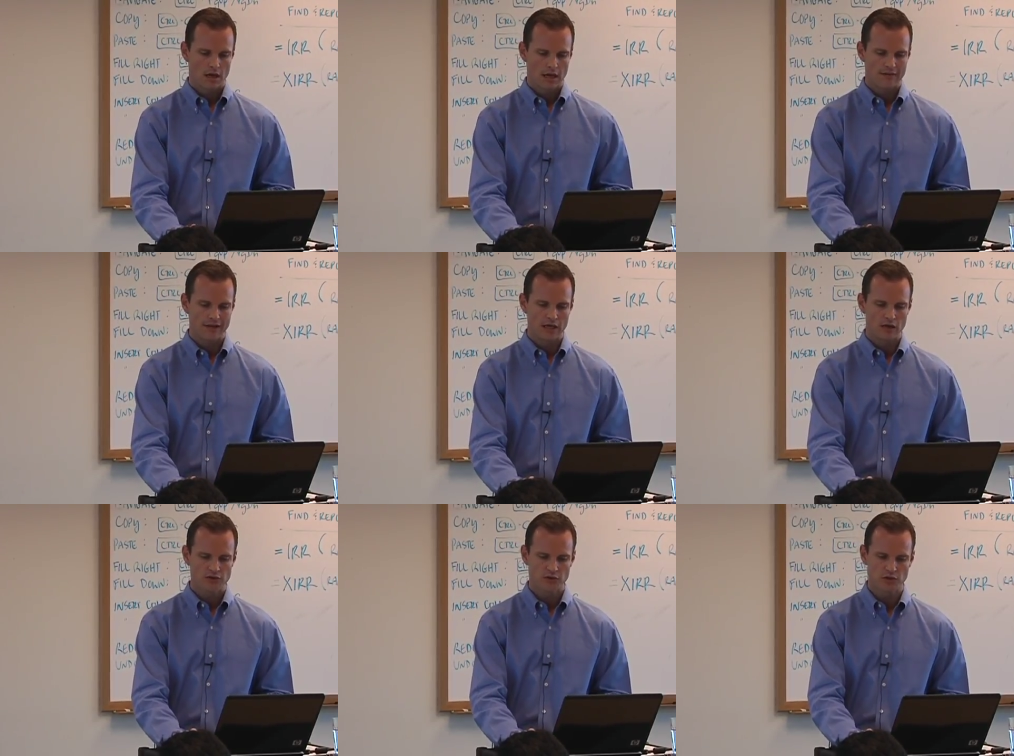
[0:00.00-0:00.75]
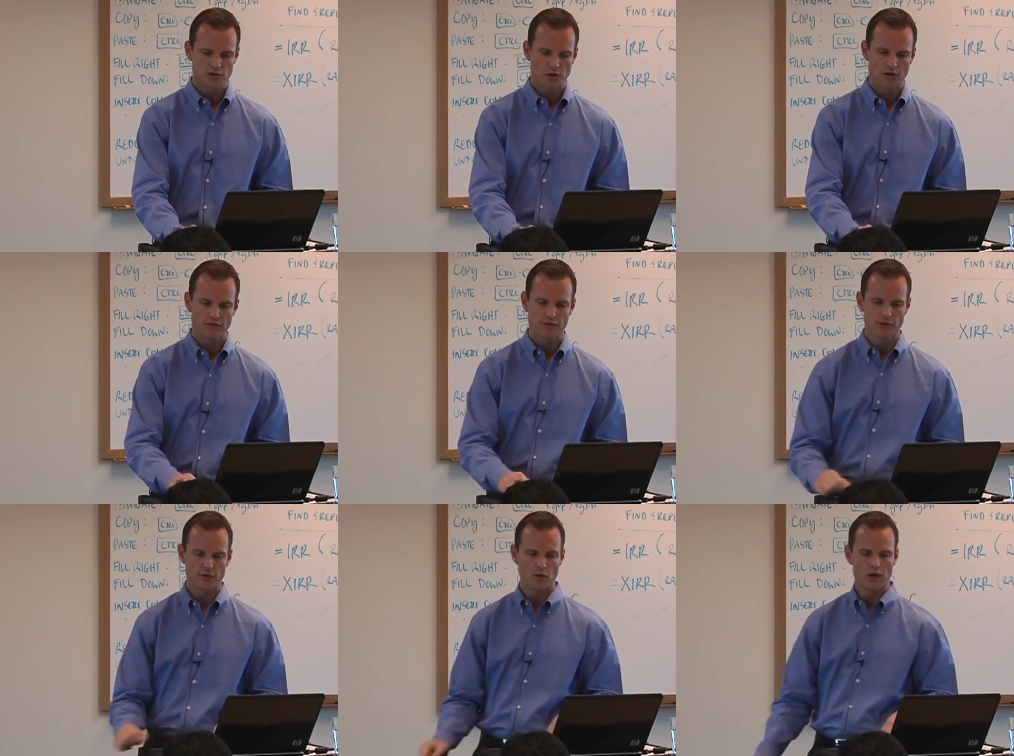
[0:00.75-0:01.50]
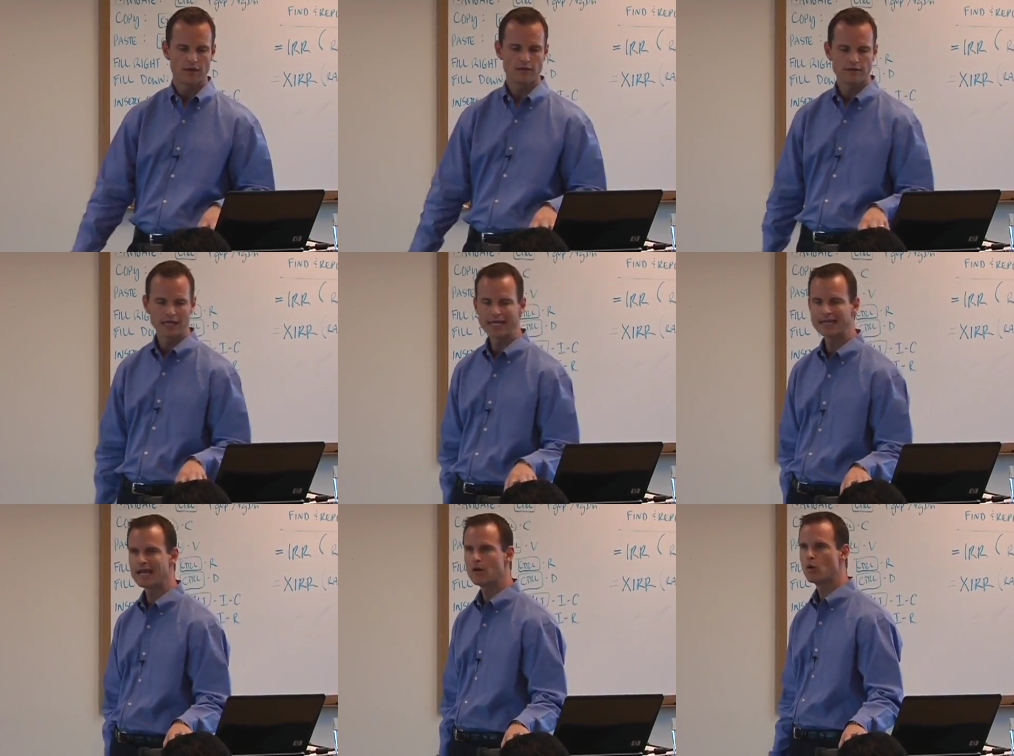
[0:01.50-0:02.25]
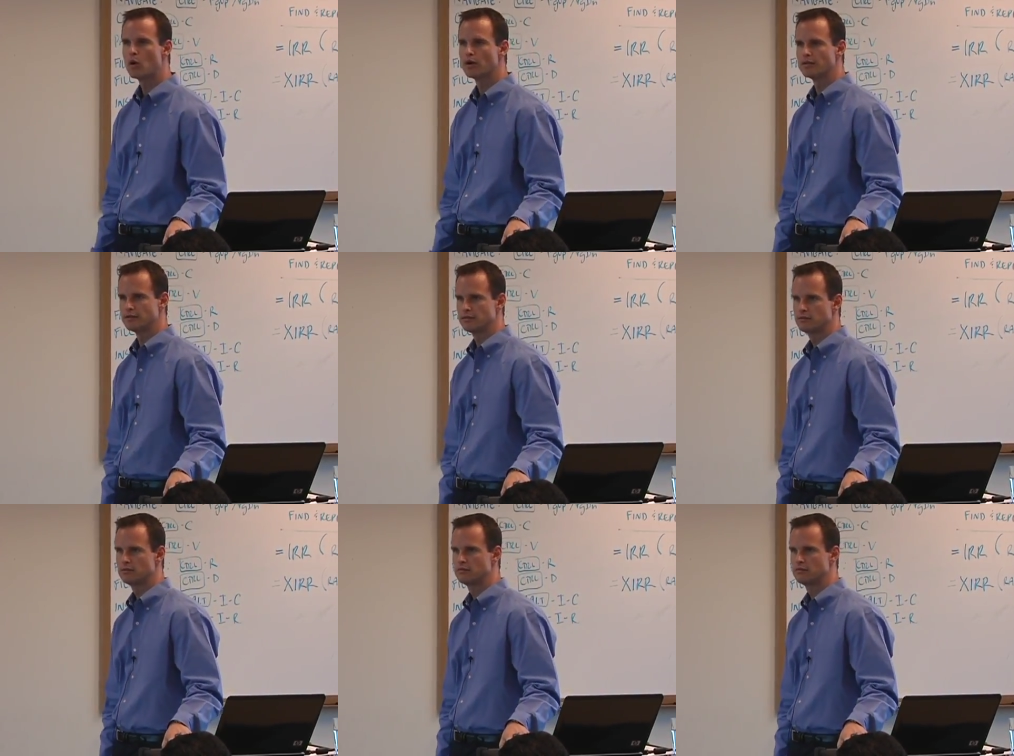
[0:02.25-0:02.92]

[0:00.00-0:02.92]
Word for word: And then also at 1231, they get that warrant